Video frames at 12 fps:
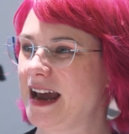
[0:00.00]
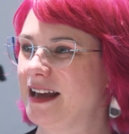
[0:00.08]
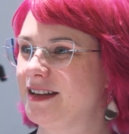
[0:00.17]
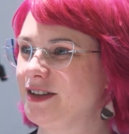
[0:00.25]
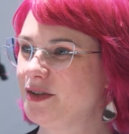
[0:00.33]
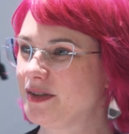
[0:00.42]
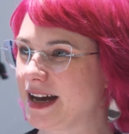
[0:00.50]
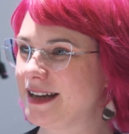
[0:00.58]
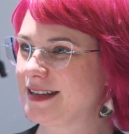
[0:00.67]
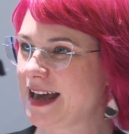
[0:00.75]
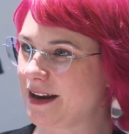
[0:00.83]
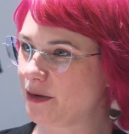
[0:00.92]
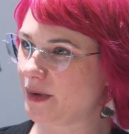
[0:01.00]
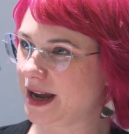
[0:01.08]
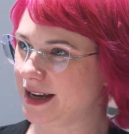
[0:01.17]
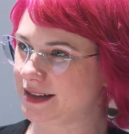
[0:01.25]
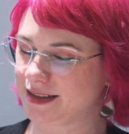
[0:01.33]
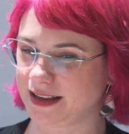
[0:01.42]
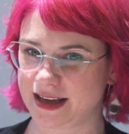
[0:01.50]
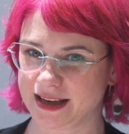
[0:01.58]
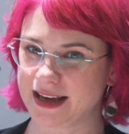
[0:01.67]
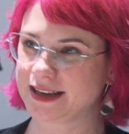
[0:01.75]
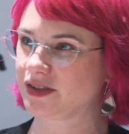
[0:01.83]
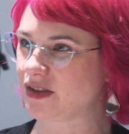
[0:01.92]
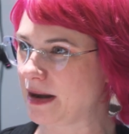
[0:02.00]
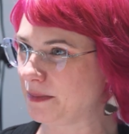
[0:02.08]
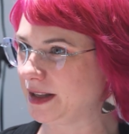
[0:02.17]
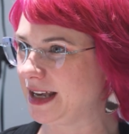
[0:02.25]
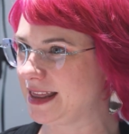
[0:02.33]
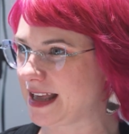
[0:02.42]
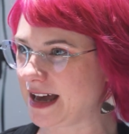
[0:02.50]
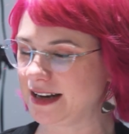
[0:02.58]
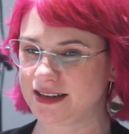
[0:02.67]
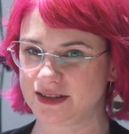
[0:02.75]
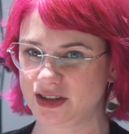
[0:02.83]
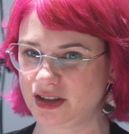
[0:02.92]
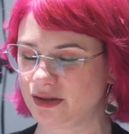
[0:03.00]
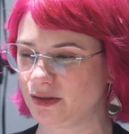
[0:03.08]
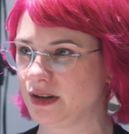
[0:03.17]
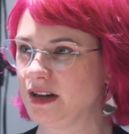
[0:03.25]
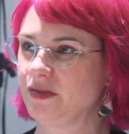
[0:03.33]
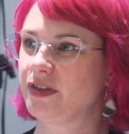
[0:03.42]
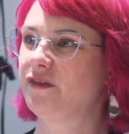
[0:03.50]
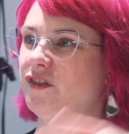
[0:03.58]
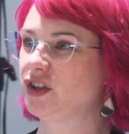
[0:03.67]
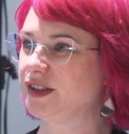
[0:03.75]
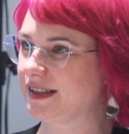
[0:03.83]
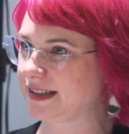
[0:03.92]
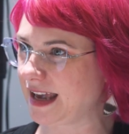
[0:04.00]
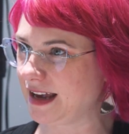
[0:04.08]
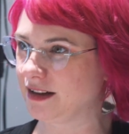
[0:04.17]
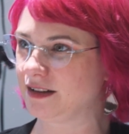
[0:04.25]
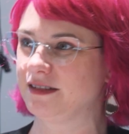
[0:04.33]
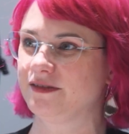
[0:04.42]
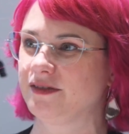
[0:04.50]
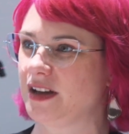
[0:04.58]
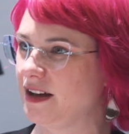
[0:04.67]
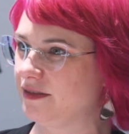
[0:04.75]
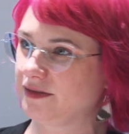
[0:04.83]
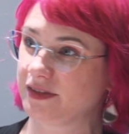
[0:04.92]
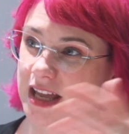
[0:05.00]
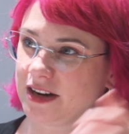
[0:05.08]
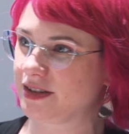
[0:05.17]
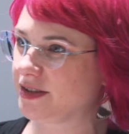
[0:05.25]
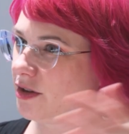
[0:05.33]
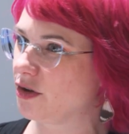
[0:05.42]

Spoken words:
And then you guys had a way to like extrapolate that into full scale of letters,